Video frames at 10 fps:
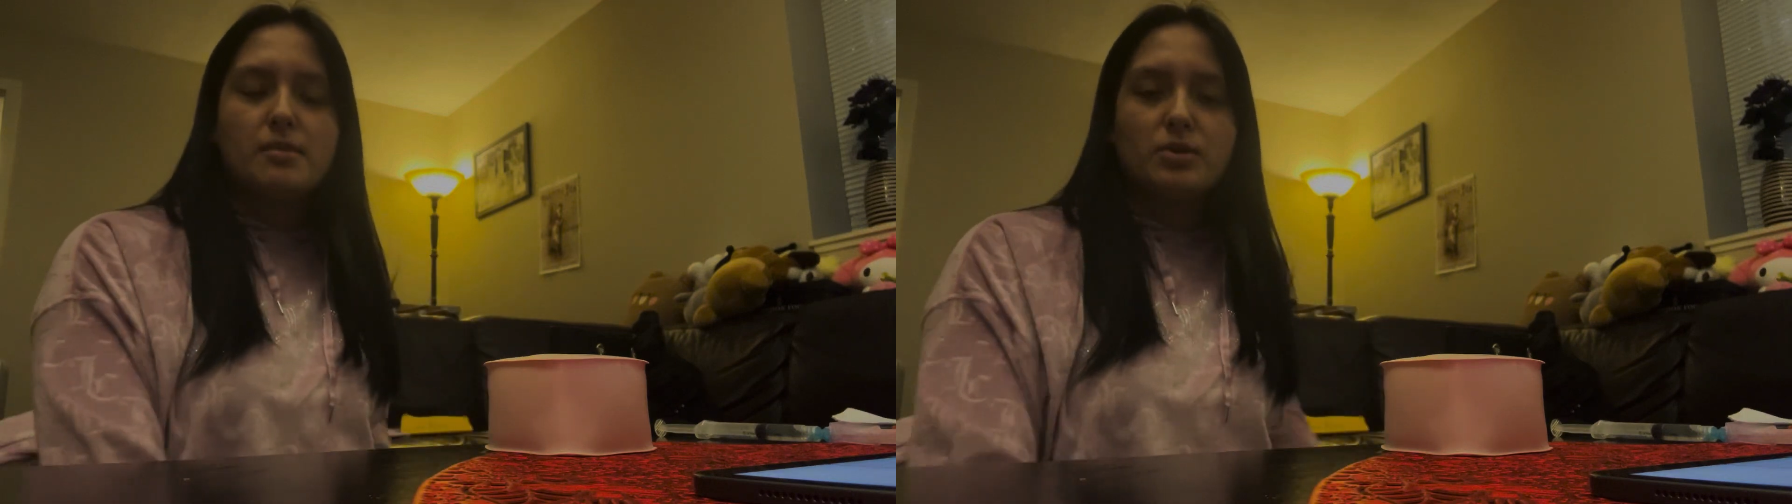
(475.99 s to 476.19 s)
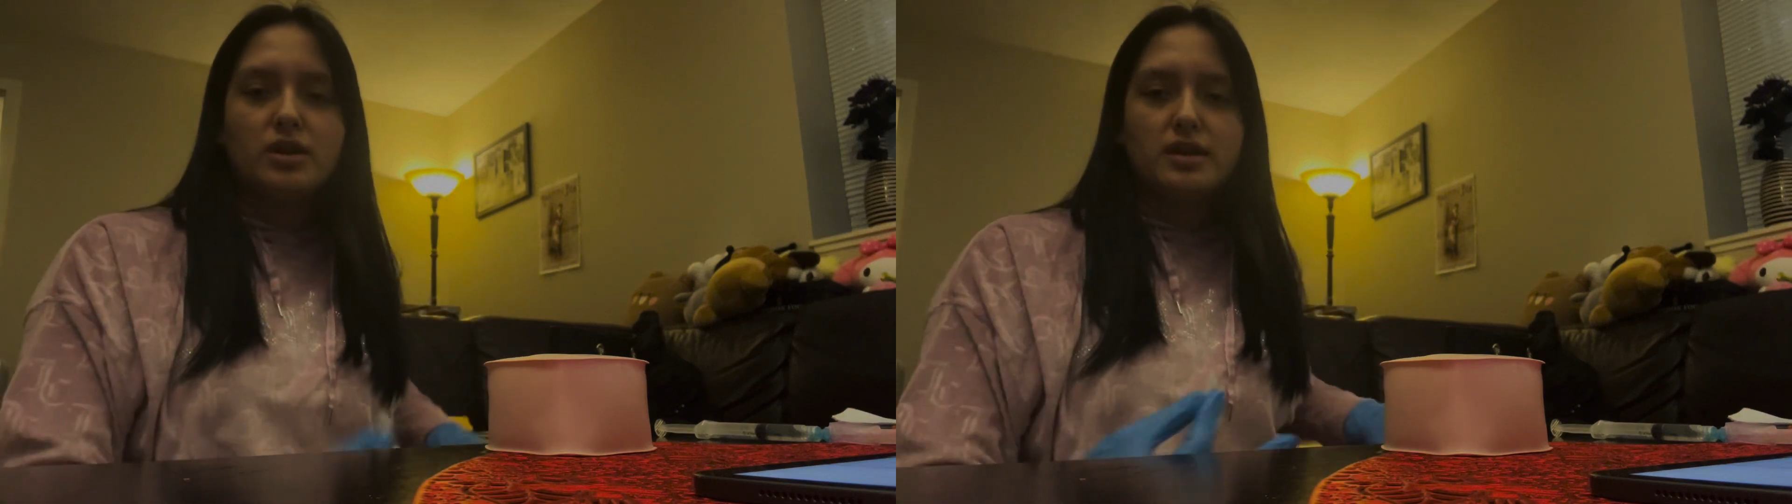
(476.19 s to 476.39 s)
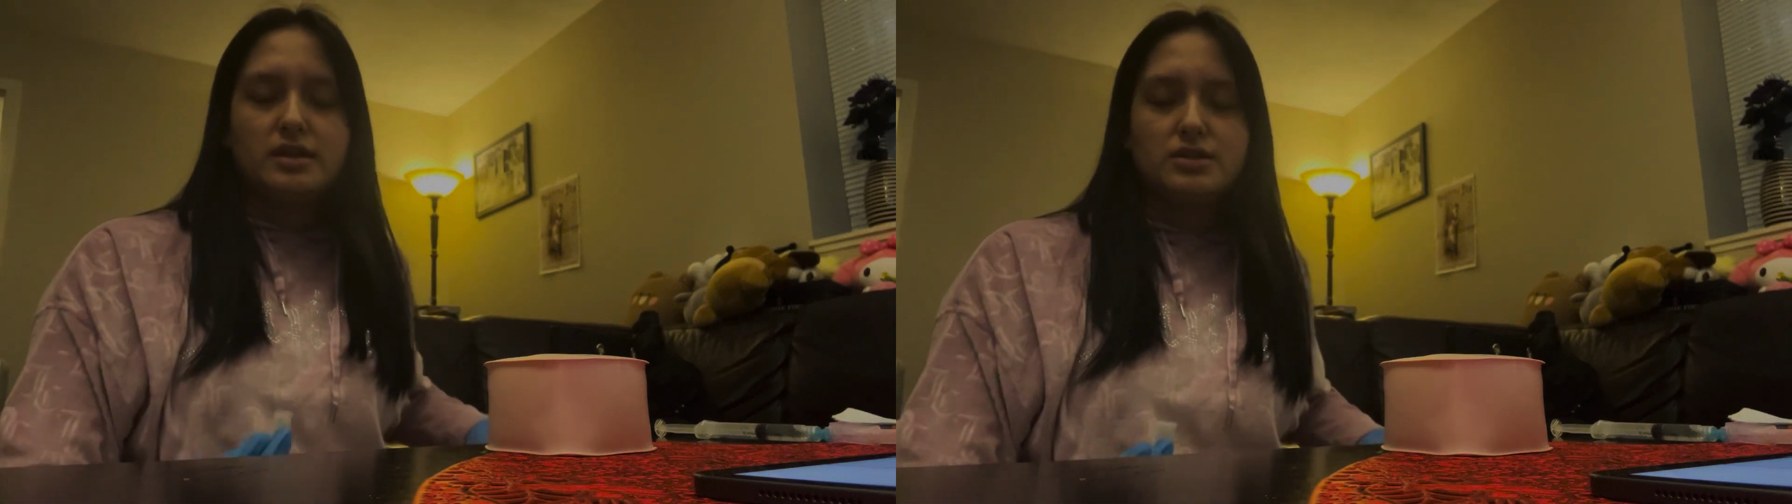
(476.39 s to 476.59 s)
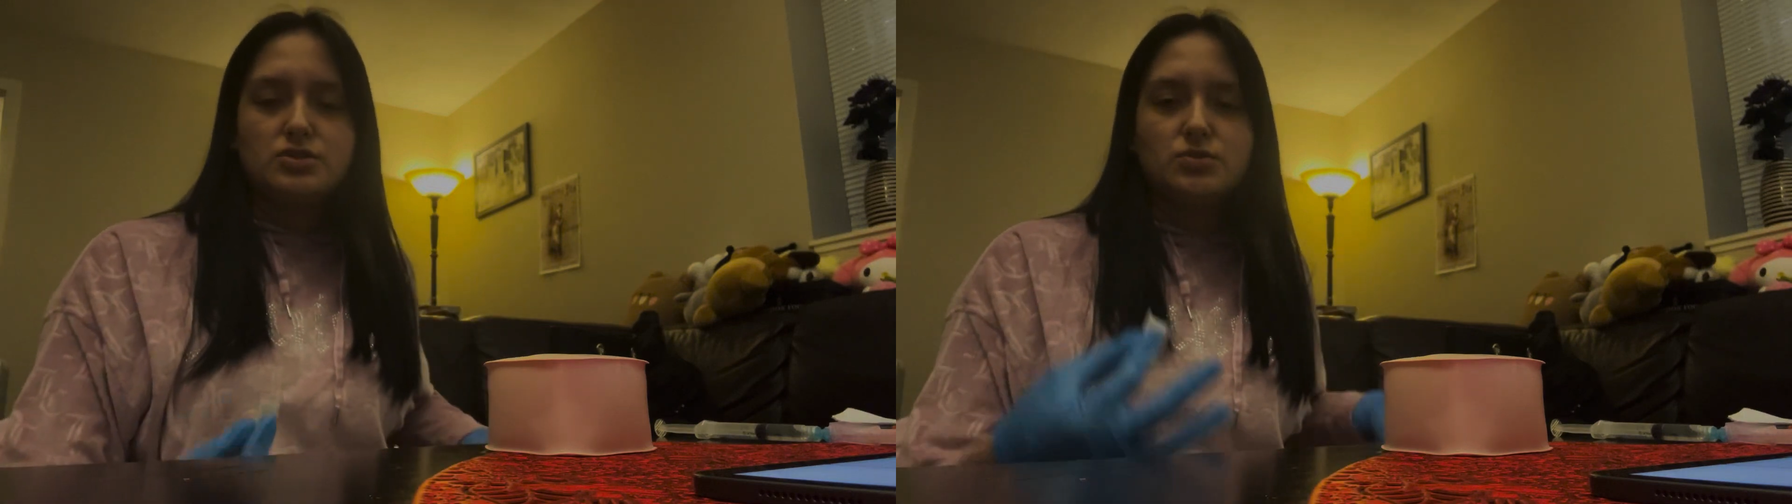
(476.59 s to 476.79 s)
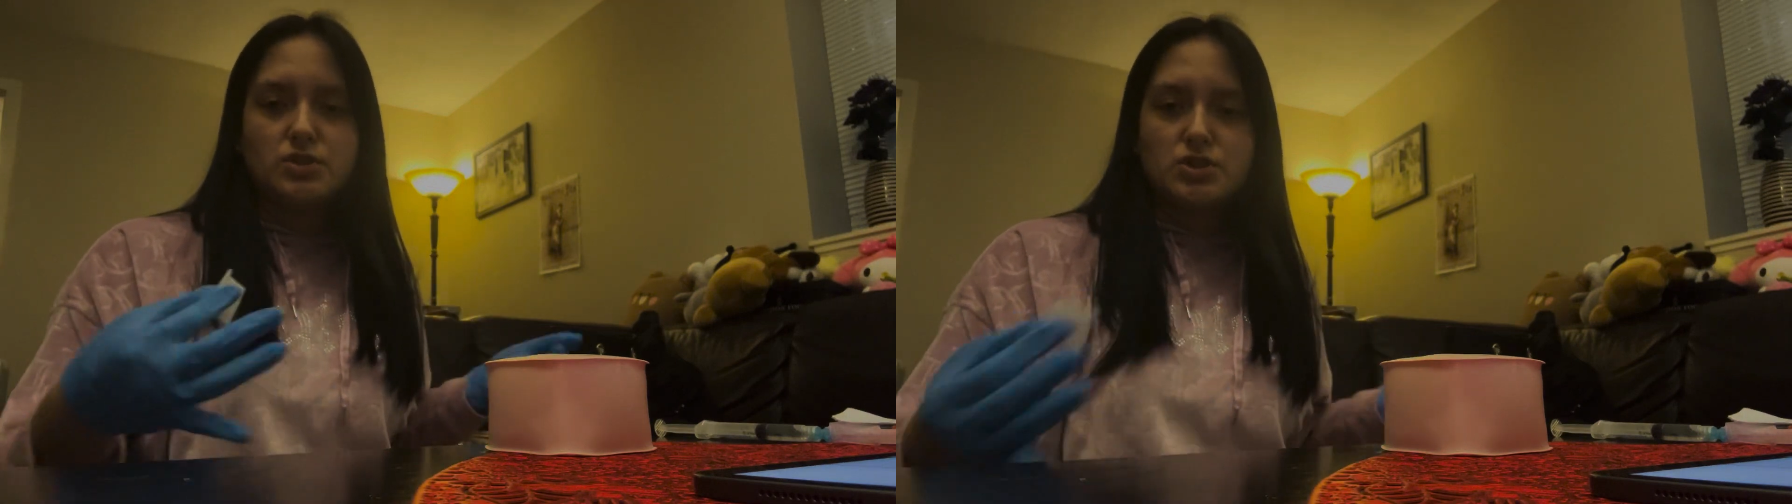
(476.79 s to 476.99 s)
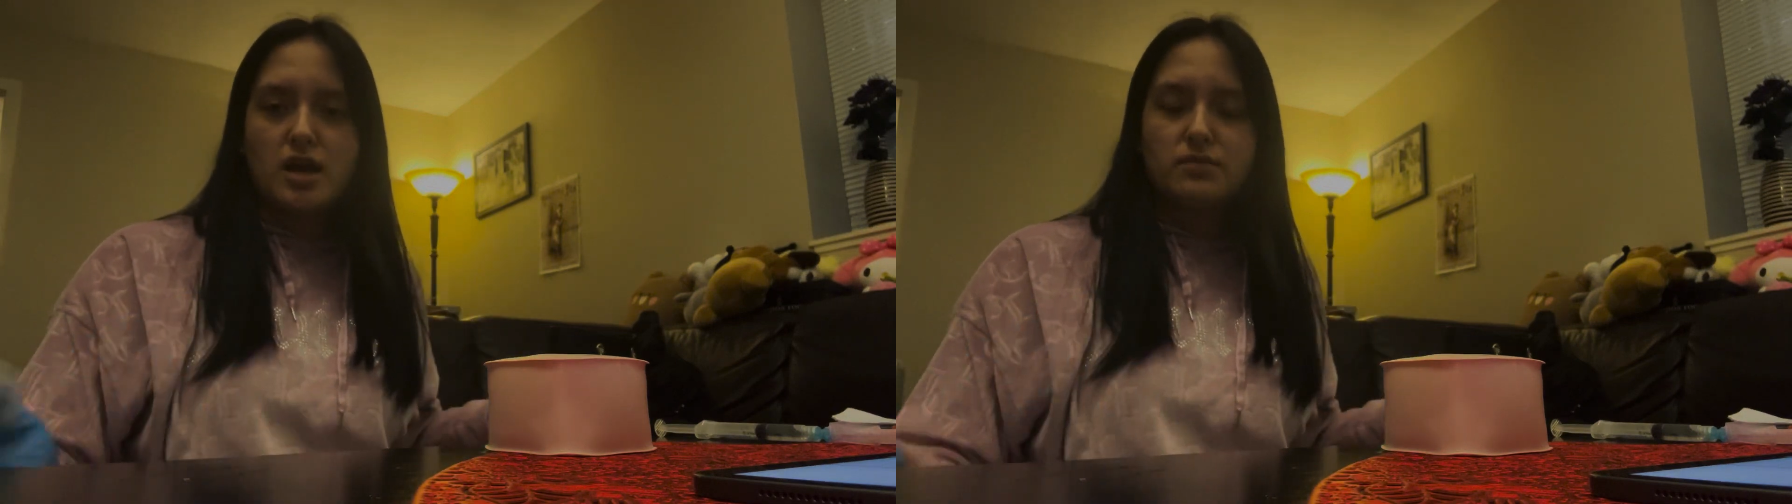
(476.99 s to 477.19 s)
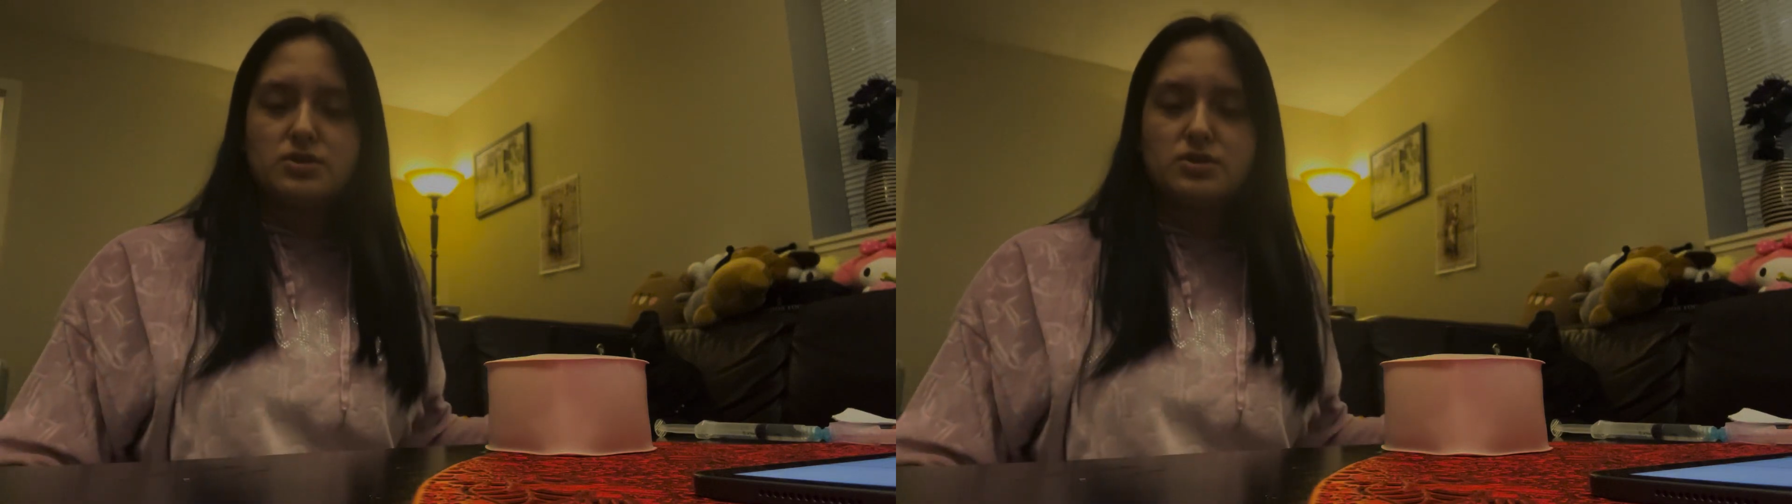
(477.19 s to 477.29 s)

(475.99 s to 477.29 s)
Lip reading: I'm going to need to inject,